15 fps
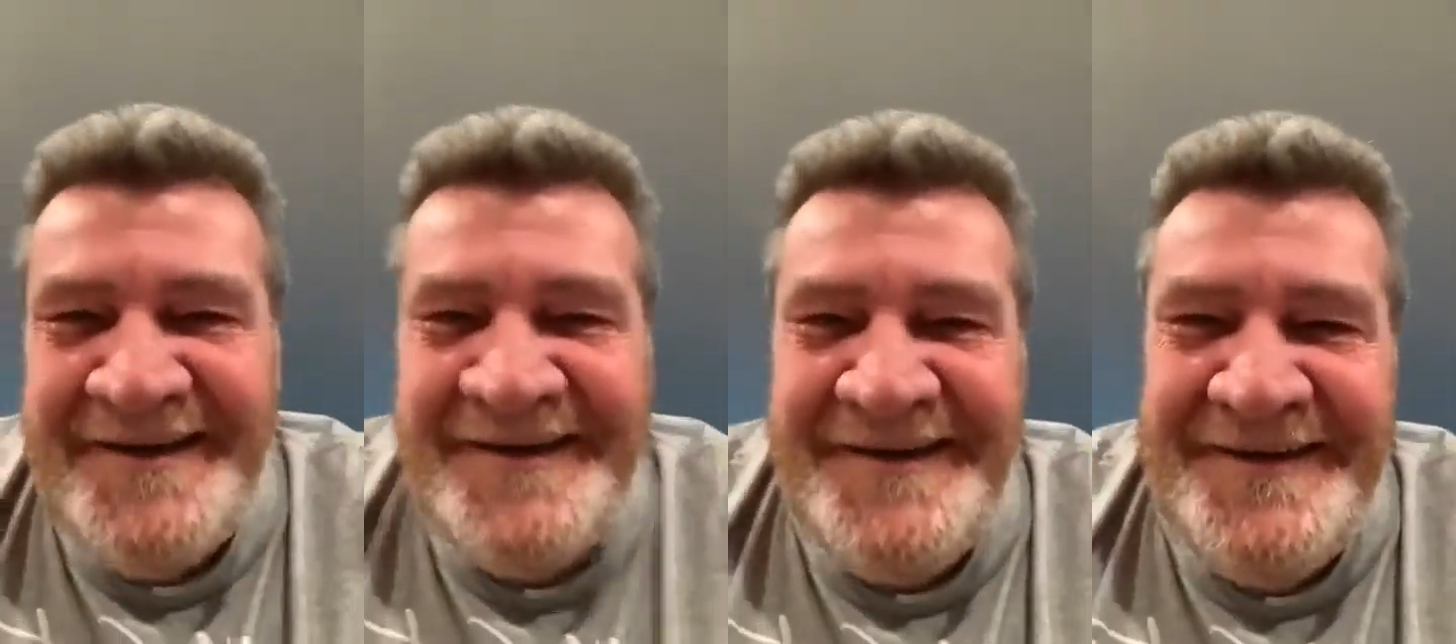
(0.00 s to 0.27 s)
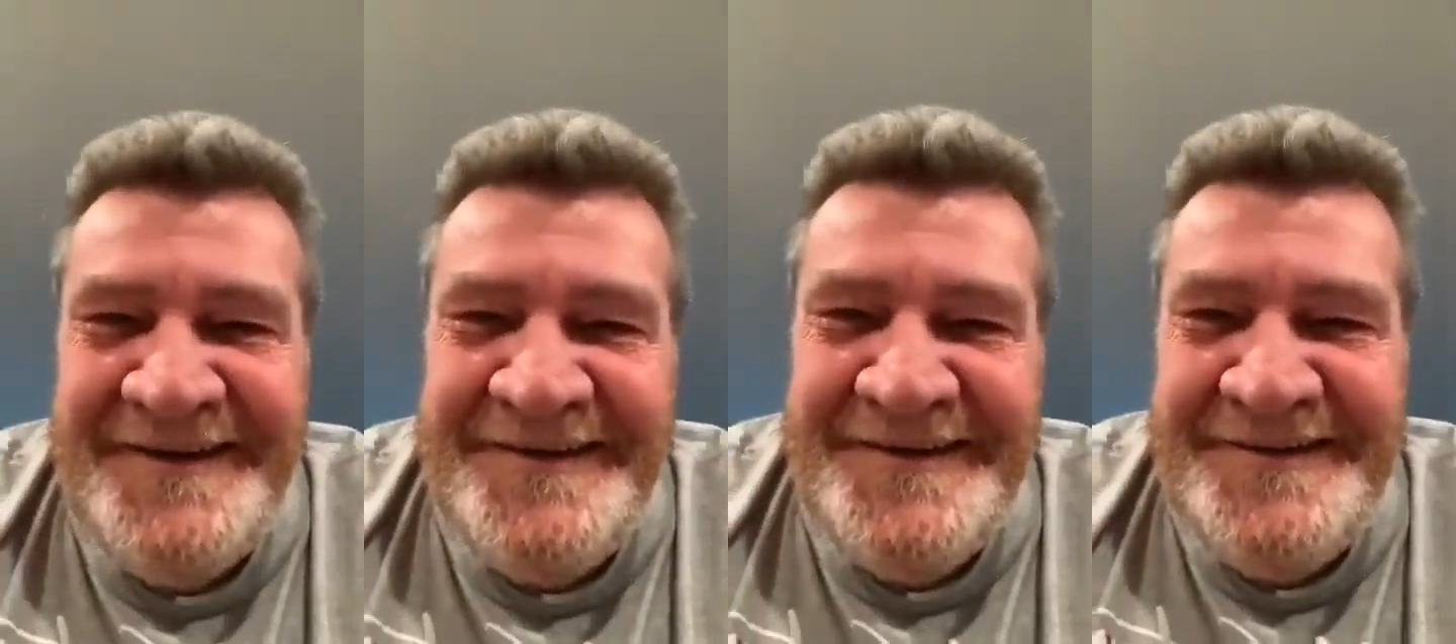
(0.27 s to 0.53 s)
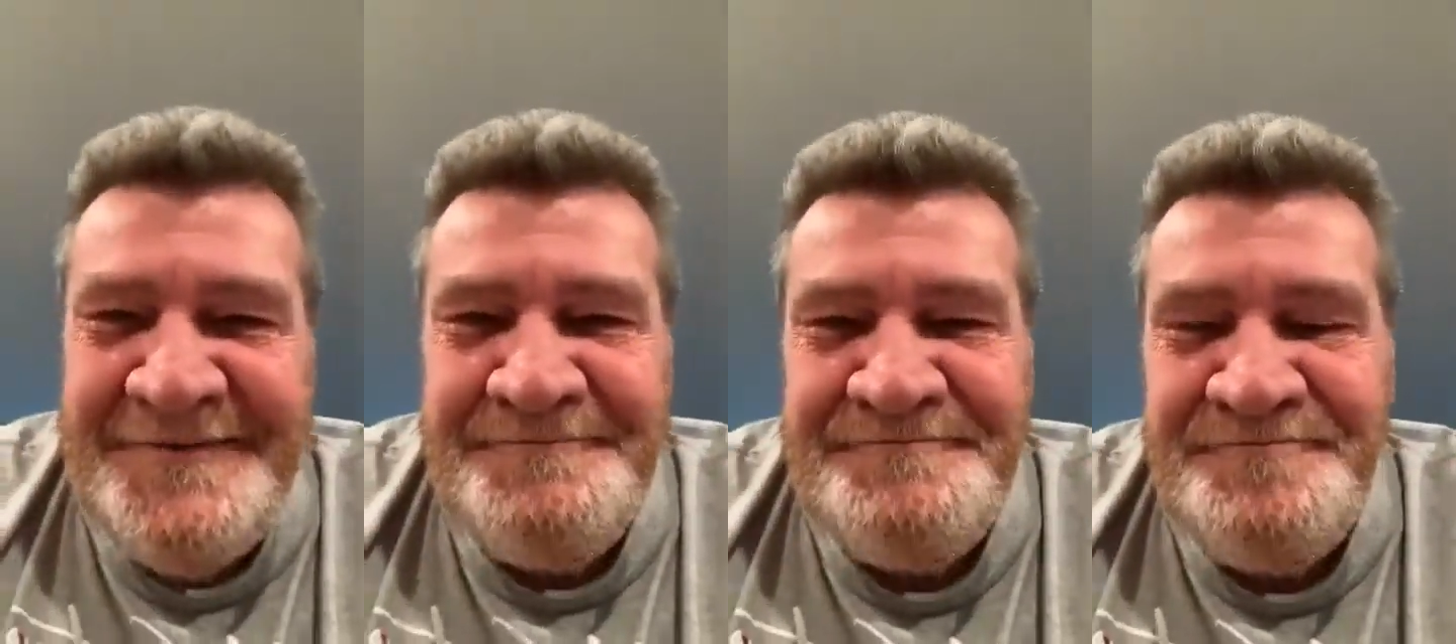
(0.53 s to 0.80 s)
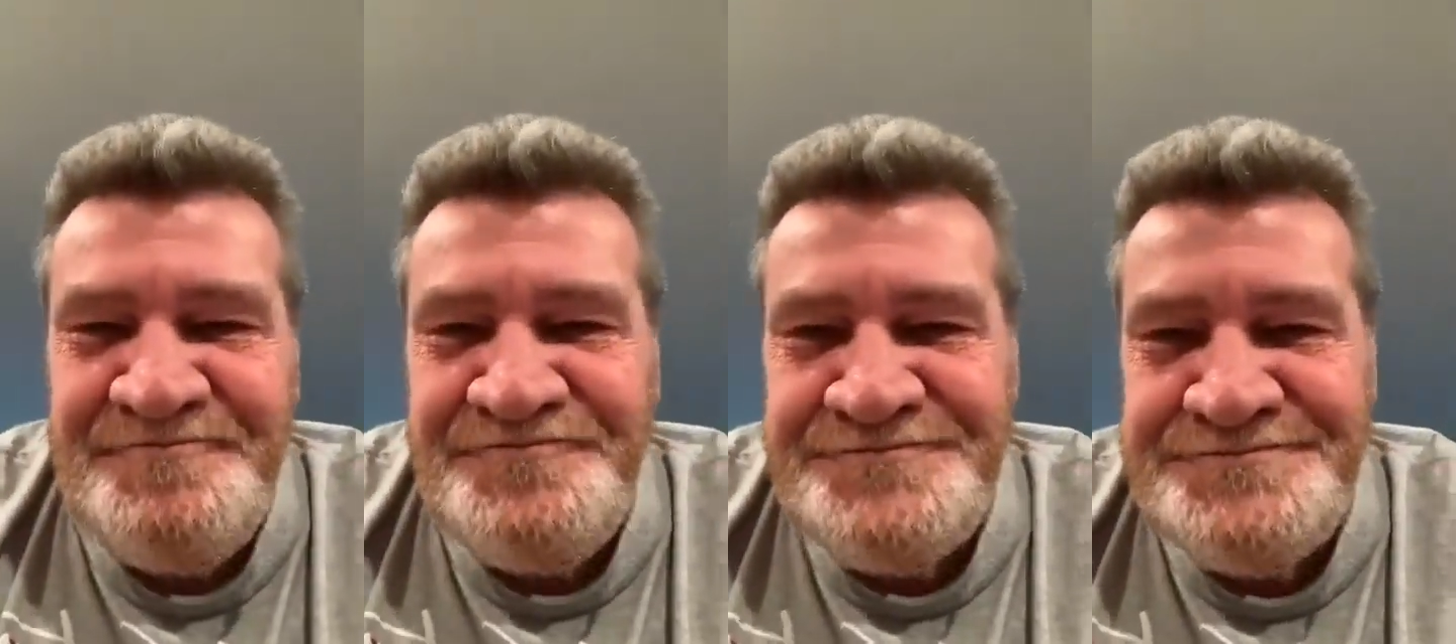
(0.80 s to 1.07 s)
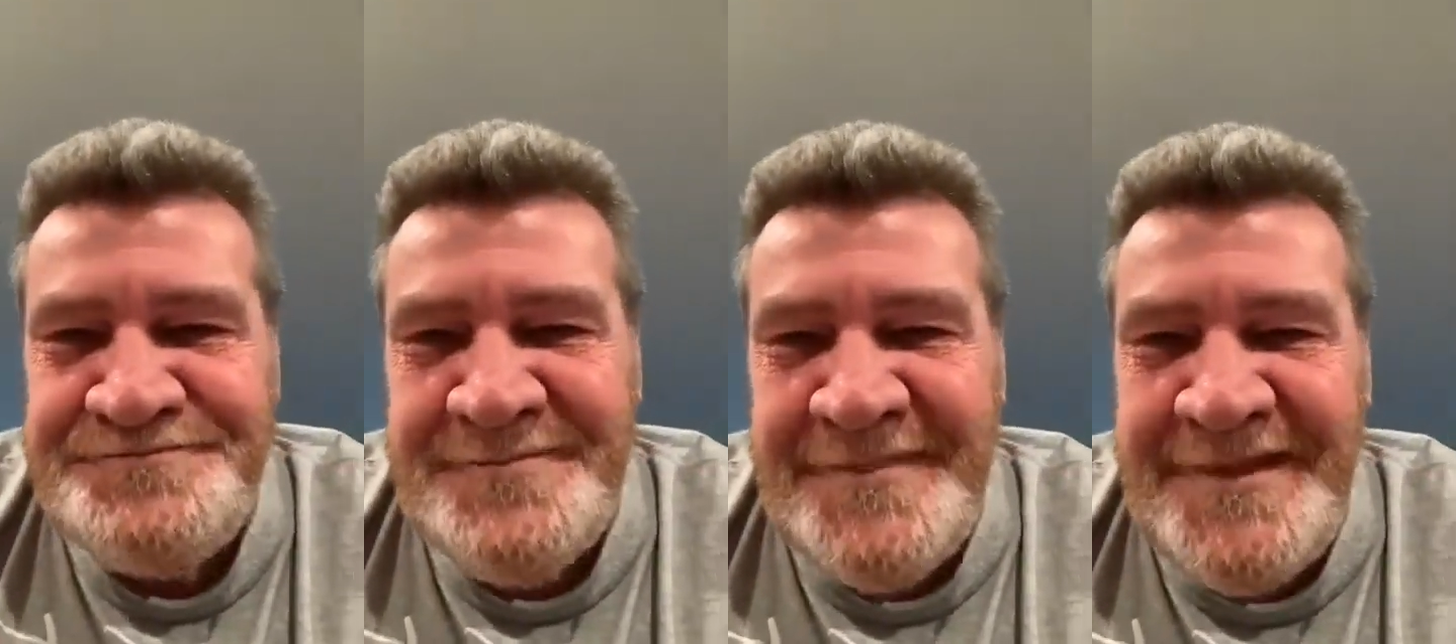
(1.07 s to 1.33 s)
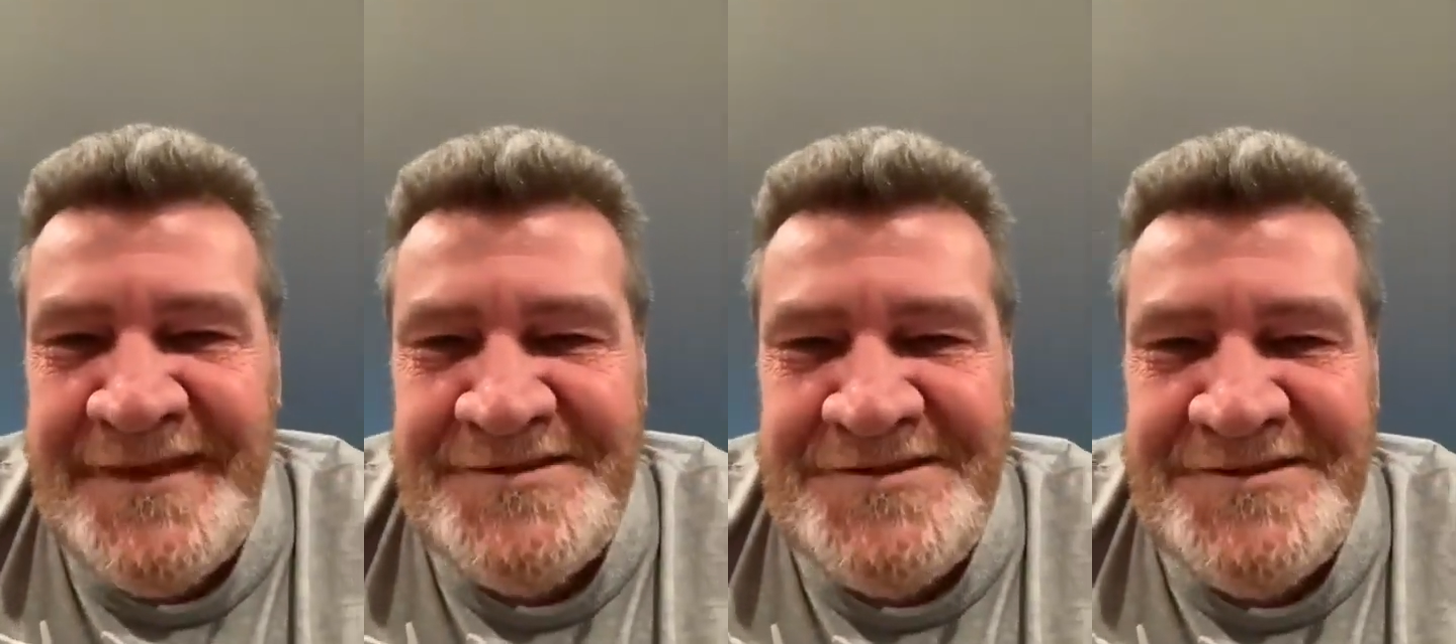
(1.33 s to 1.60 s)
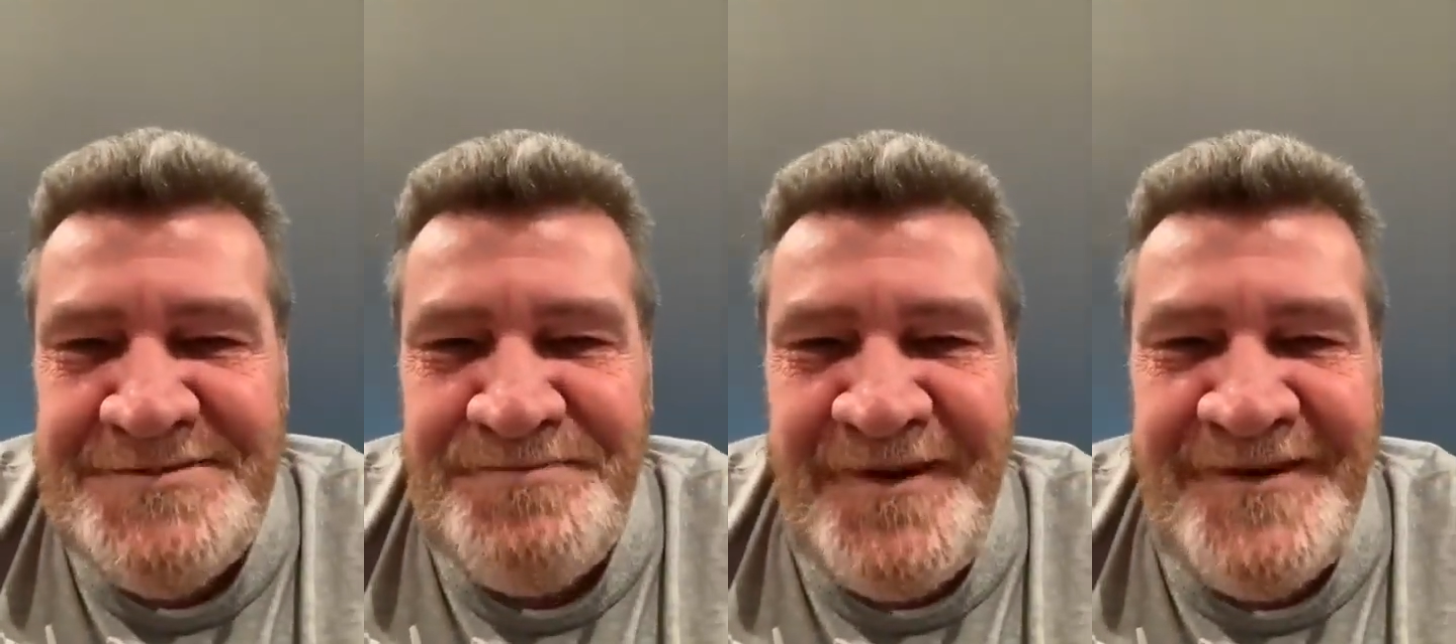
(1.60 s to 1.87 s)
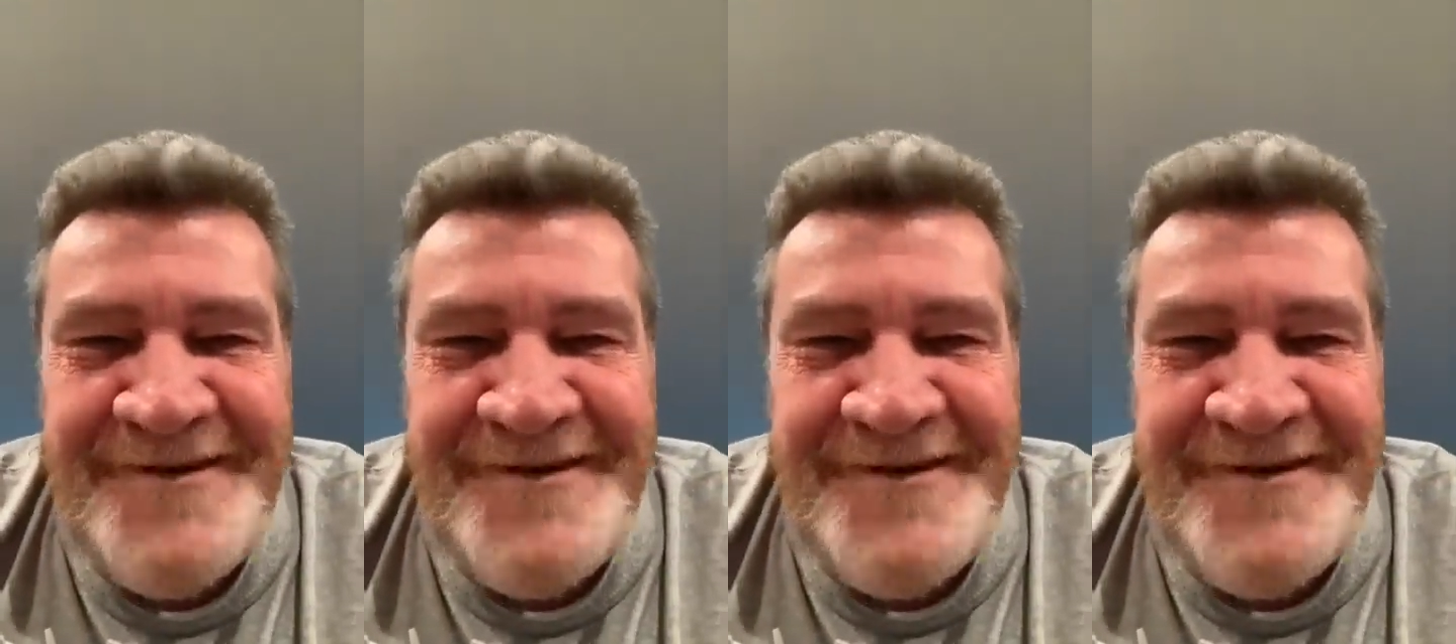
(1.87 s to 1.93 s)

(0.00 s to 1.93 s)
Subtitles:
That's just